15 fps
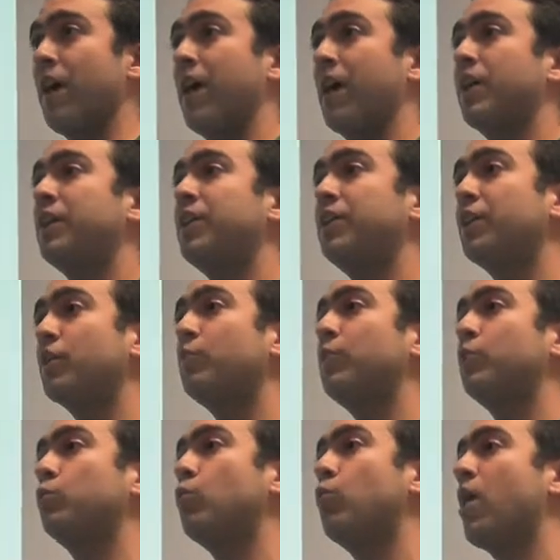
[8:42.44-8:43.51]
And here
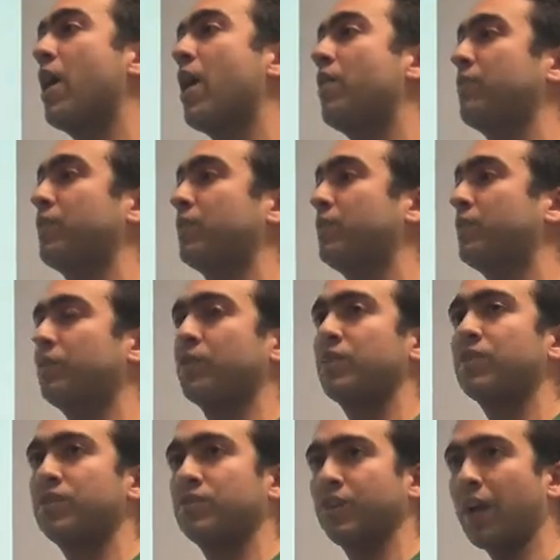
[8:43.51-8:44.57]
we do have a
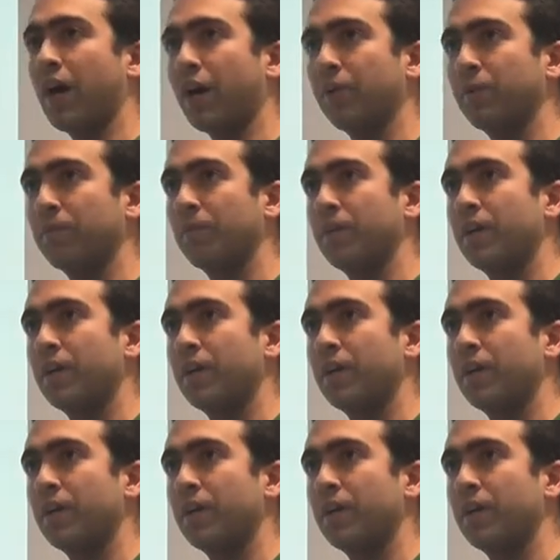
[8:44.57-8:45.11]
different scenario.